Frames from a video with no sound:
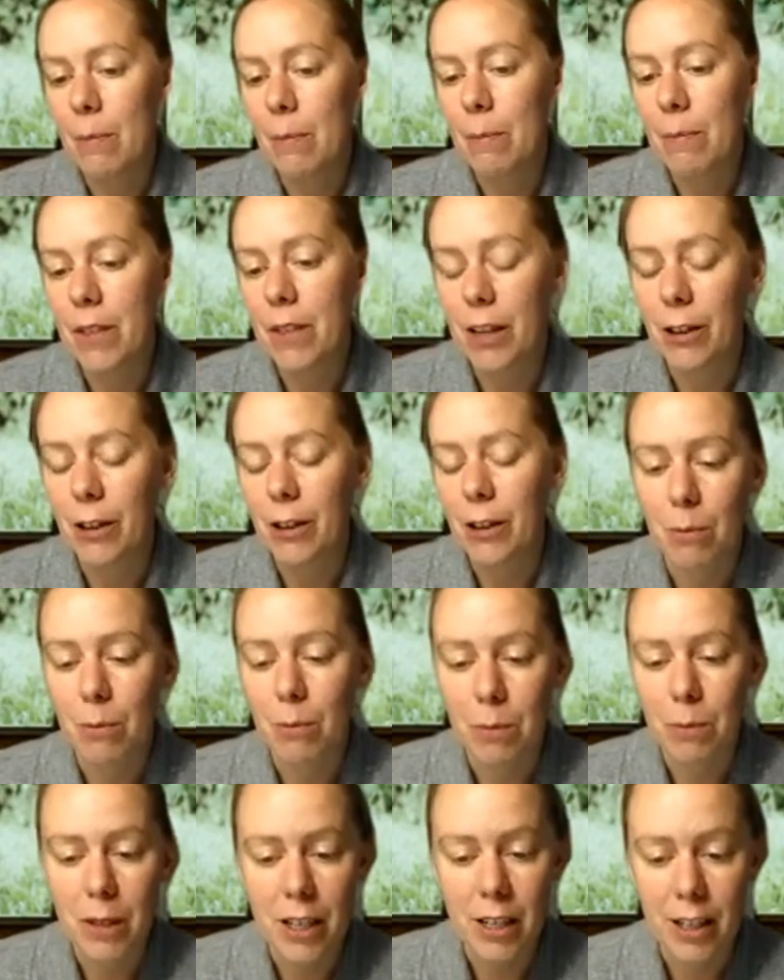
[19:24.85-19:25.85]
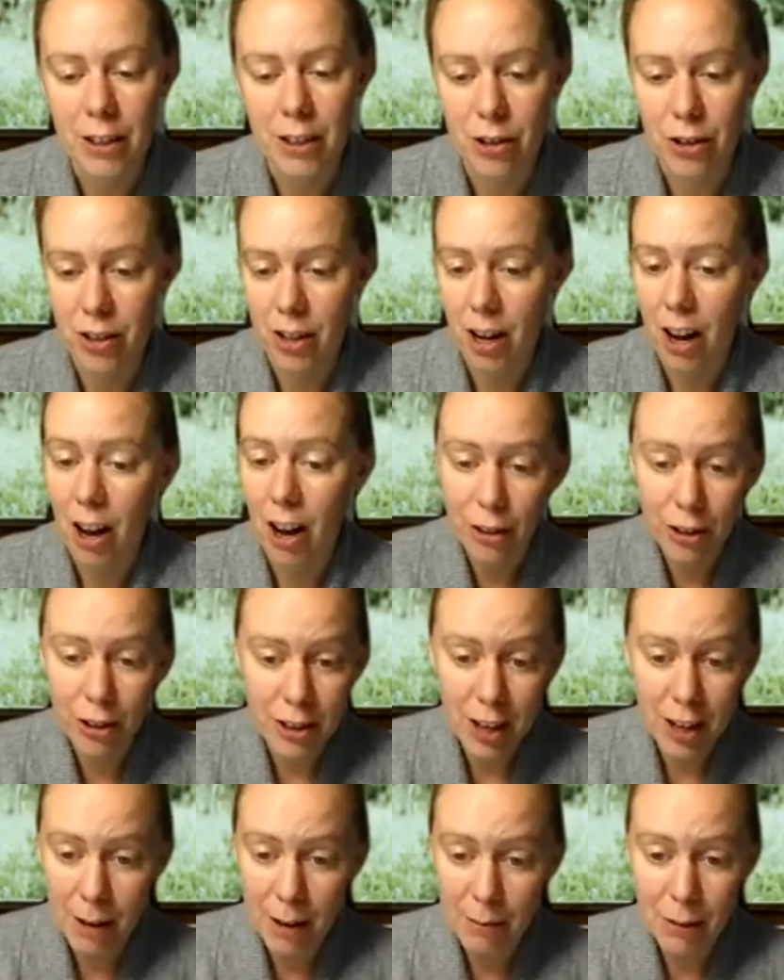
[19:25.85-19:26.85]
They could be just other
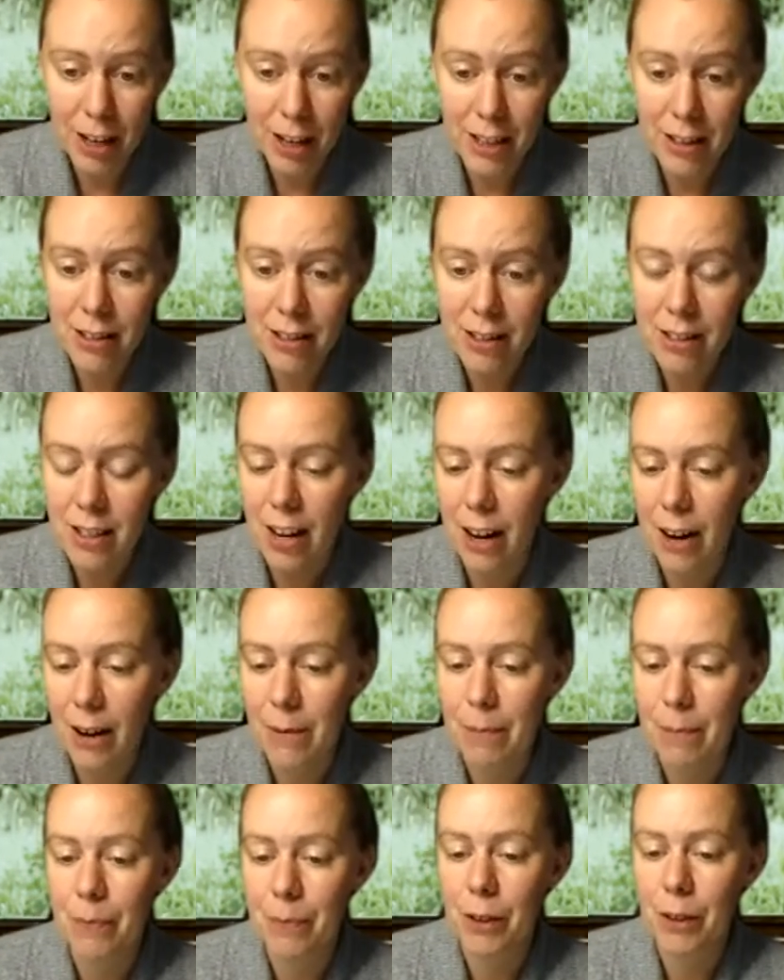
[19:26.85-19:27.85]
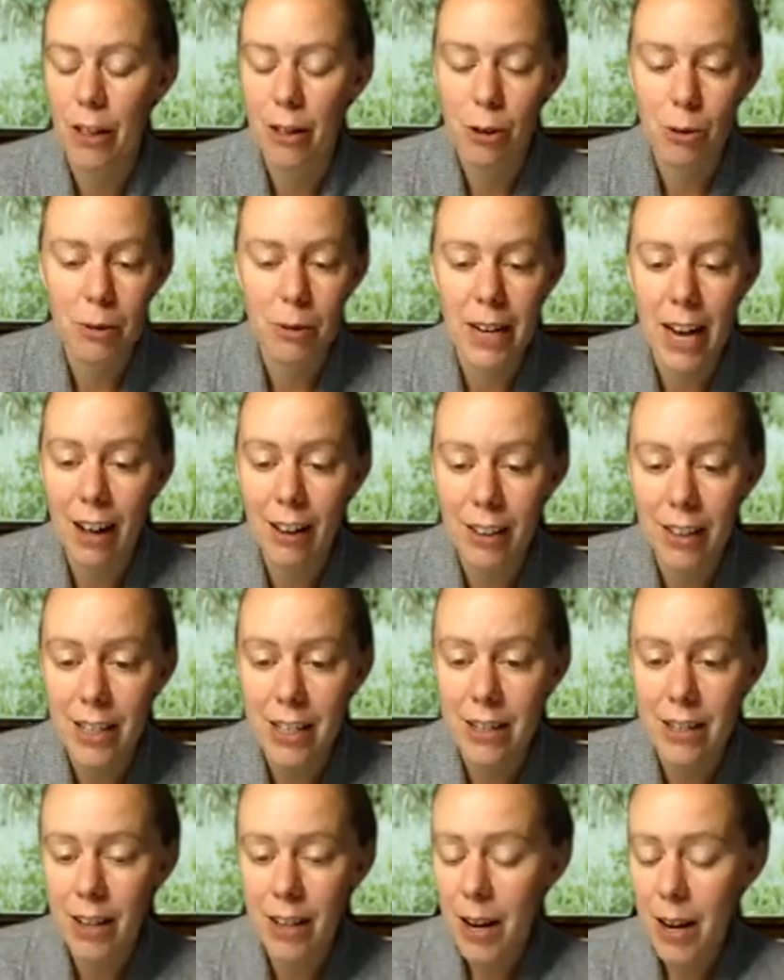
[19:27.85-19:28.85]
timelines, other
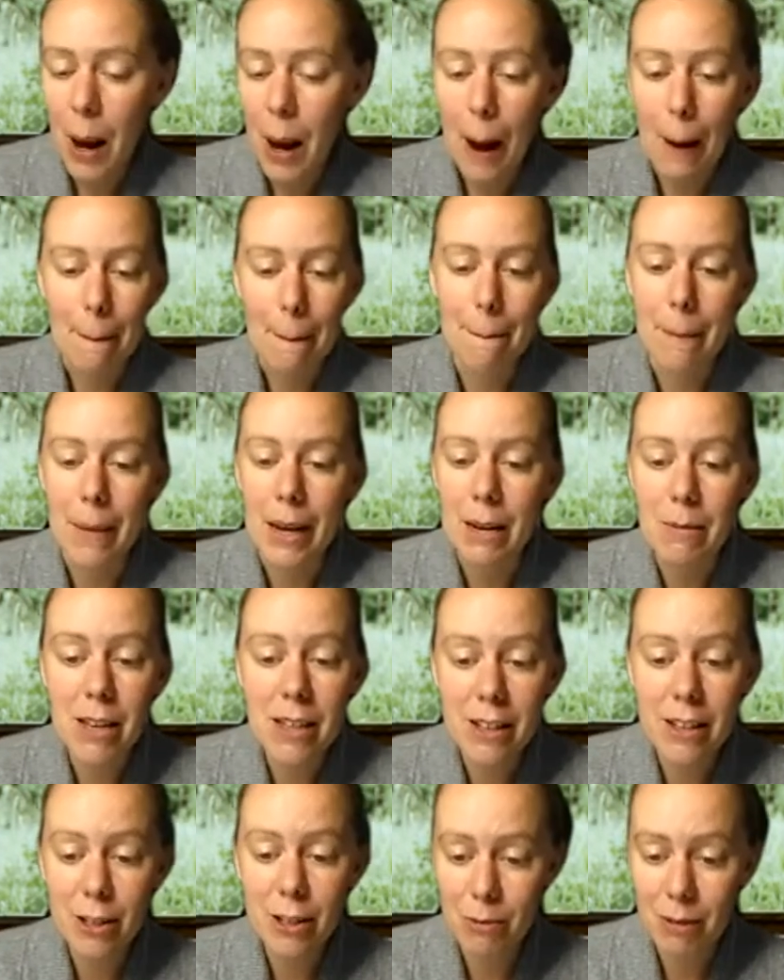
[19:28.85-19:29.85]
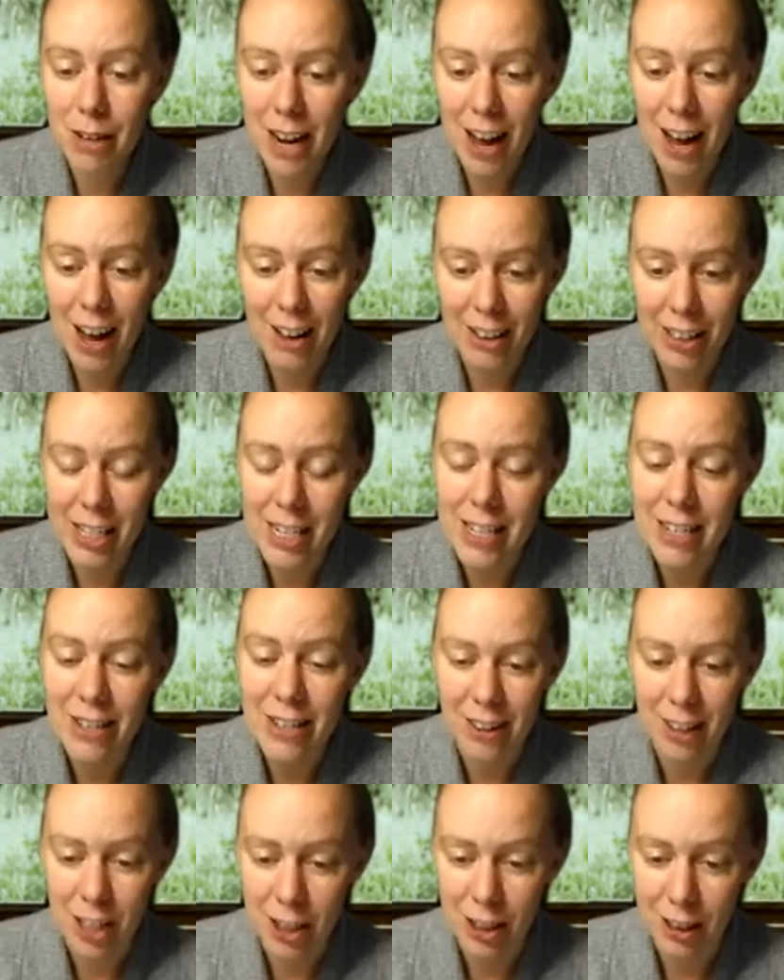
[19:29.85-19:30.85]
realities. Maybe this reality is
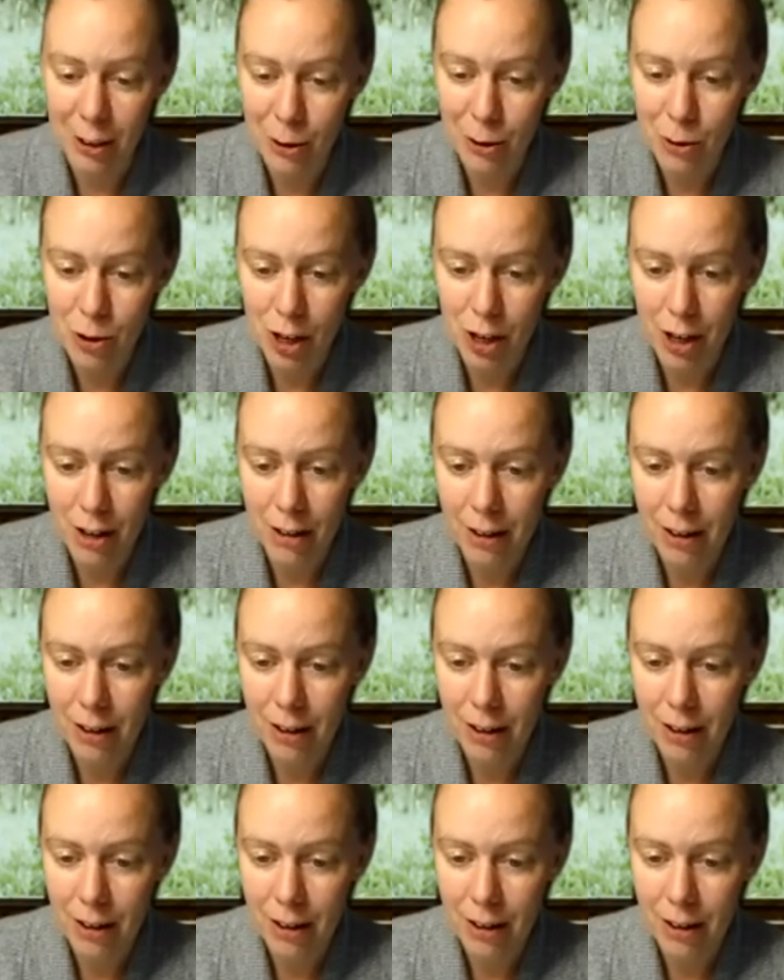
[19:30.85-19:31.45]
the illusion.